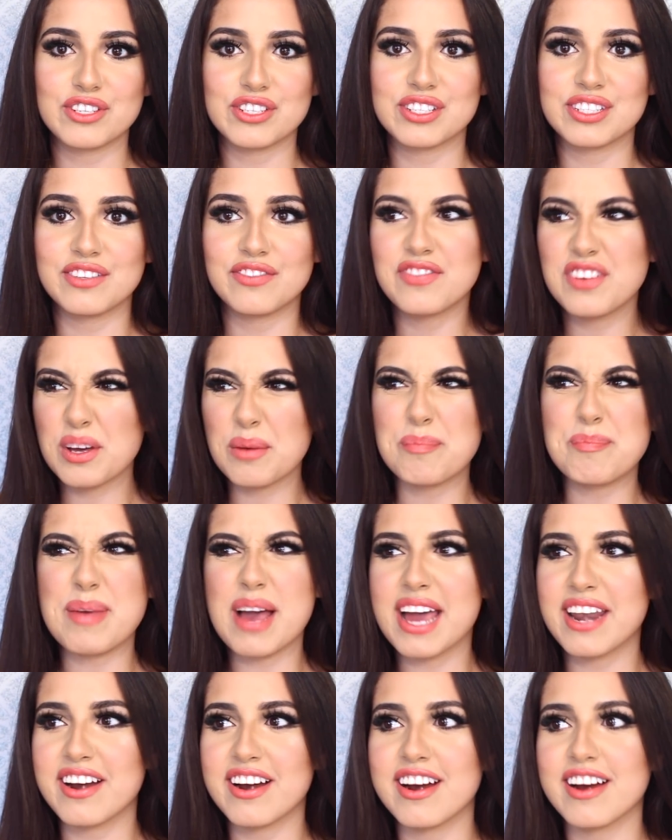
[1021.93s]
just to feel
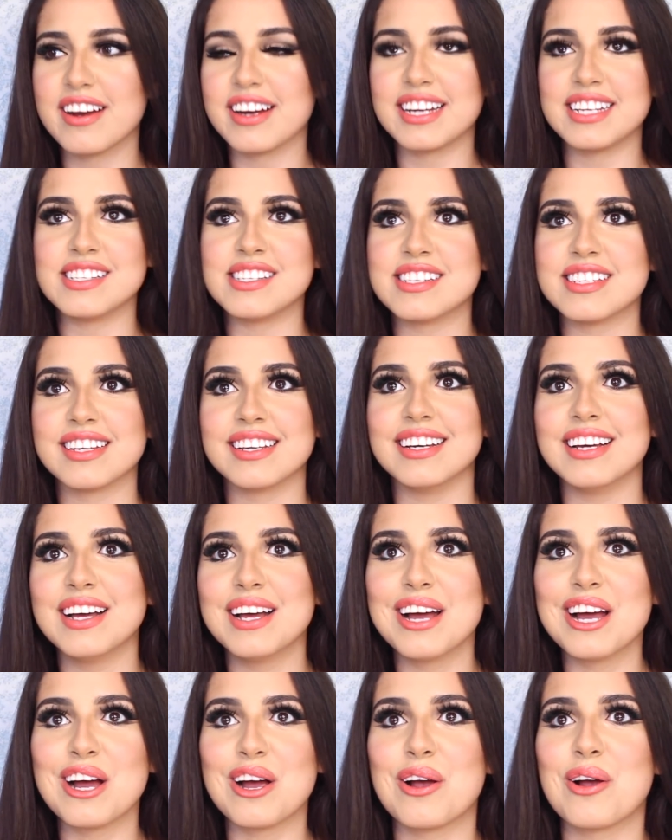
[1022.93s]
better and to
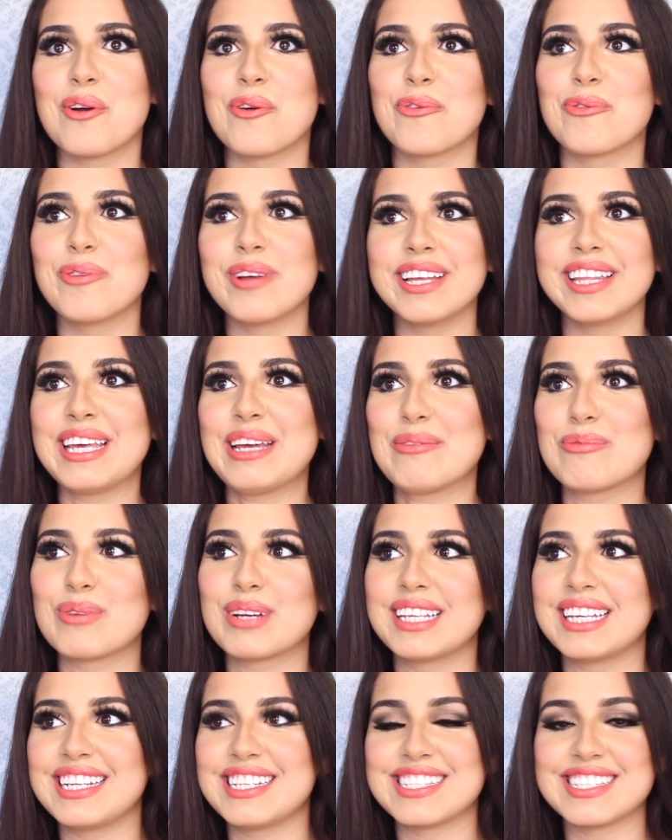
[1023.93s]
really